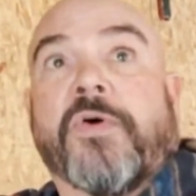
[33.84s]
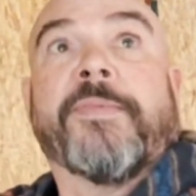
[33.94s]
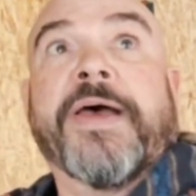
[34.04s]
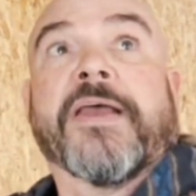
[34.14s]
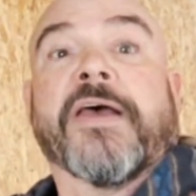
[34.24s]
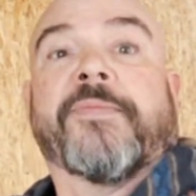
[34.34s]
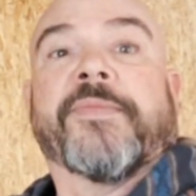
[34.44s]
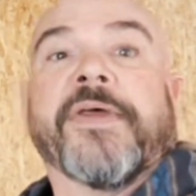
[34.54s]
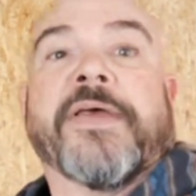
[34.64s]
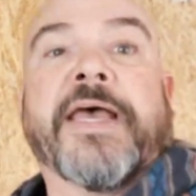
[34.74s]
wall back up.
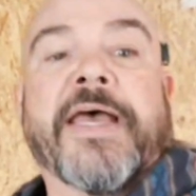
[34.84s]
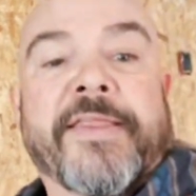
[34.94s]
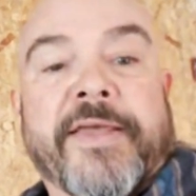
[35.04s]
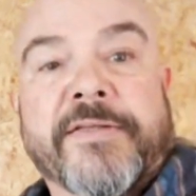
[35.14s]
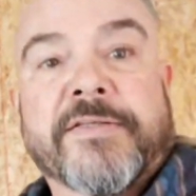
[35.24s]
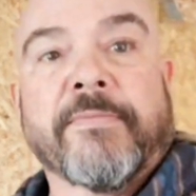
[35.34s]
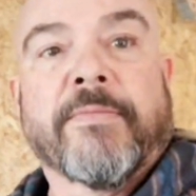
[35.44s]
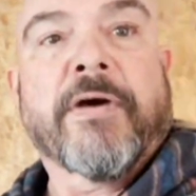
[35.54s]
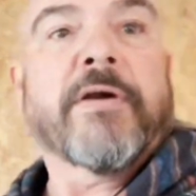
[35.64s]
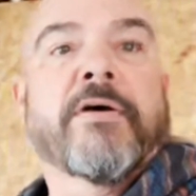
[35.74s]
And then
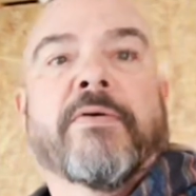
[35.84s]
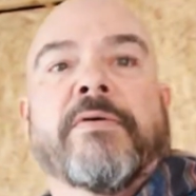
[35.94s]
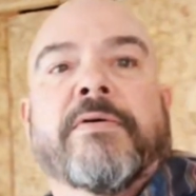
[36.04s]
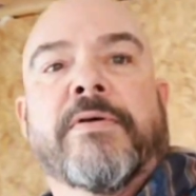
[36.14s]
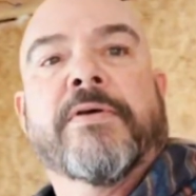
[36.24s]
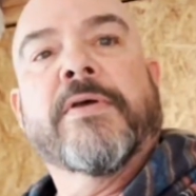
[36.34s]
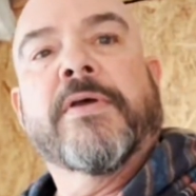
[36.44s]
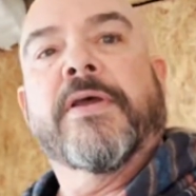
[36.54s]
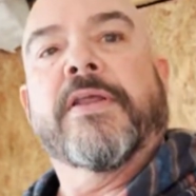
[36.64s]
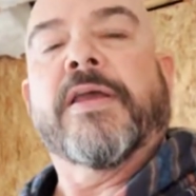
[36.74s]
tomorrow,
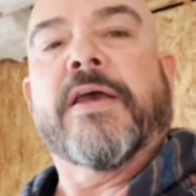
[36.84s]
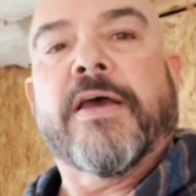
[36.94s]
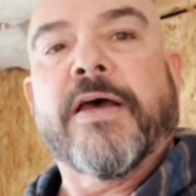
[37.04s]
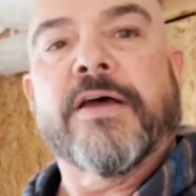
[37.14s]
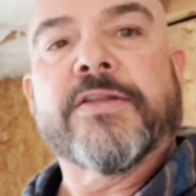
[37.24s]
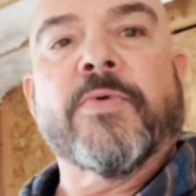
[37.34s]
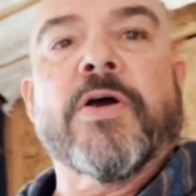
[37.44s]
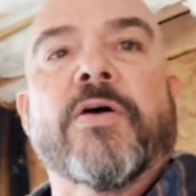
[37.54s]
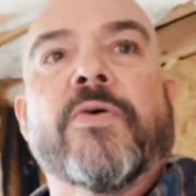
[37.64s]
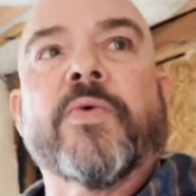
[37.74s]
we're going
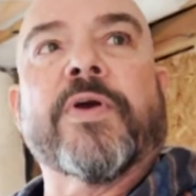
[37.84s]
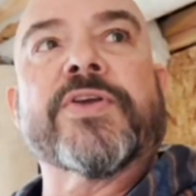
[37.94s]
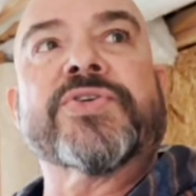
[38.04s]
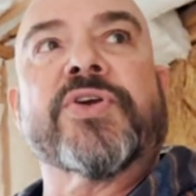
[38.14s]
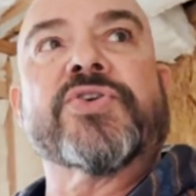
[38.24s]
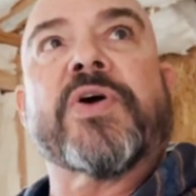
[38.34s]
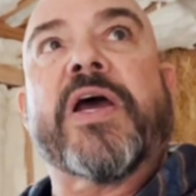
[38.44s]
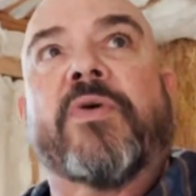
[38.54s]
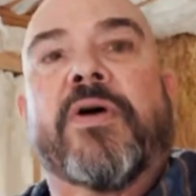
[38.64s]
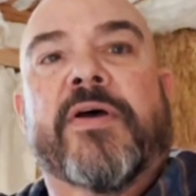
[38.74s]
to start
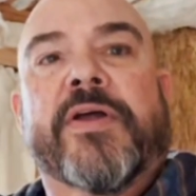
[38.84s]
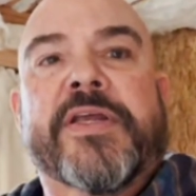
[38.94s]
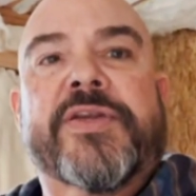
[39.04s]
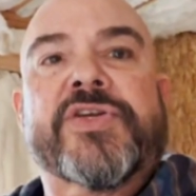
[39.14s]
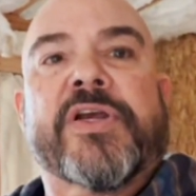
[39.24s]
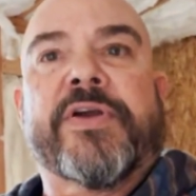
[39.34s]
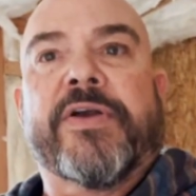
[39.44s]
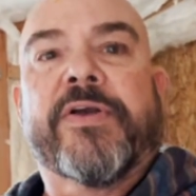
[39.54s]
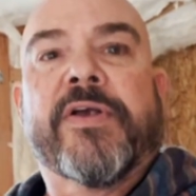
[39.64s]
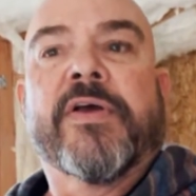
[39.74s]
drywall on the
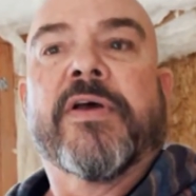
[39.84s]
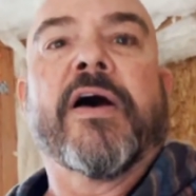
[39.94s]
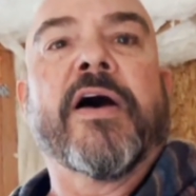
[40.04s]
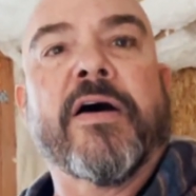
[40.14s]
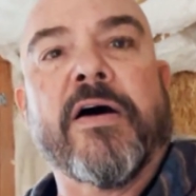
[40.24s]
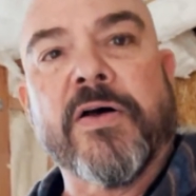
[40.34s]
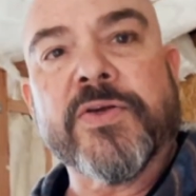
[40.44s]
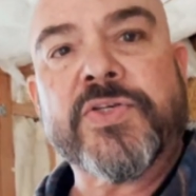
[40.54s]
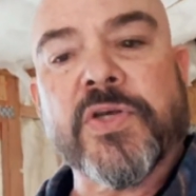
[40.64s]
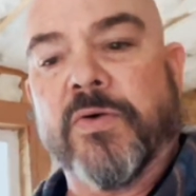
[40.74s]
interior.
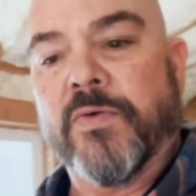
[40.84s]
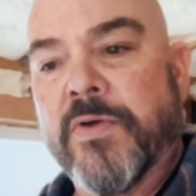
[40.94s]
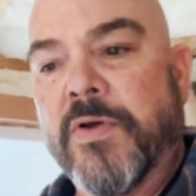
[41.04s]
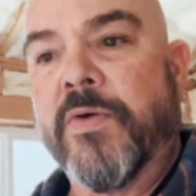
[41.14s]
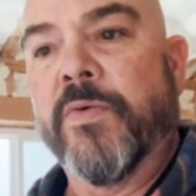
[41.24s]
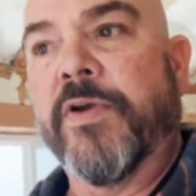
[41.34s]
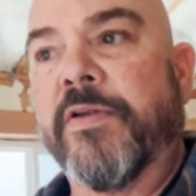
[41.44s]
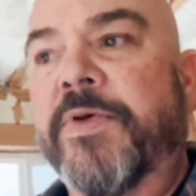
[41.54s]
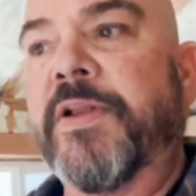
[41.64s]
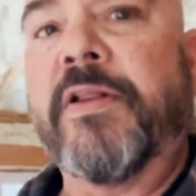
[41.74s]
Also, we're in
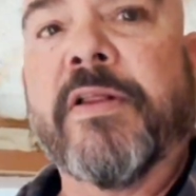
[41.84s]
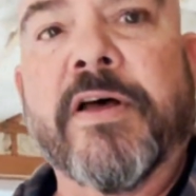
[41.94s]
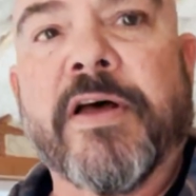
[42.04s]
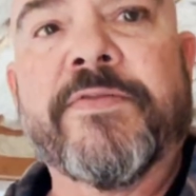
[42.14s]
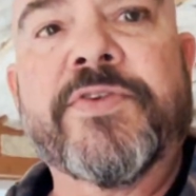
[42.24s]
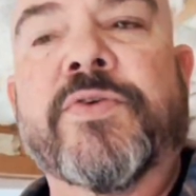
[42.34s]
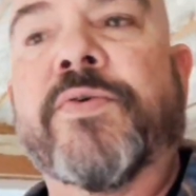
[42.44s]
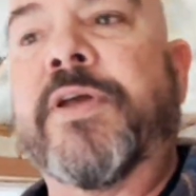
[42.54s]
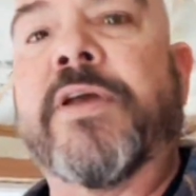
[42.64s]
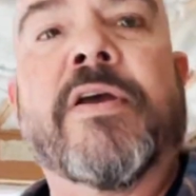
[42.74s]
the middle of
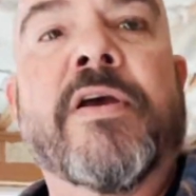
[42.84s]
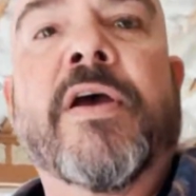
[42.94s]
doing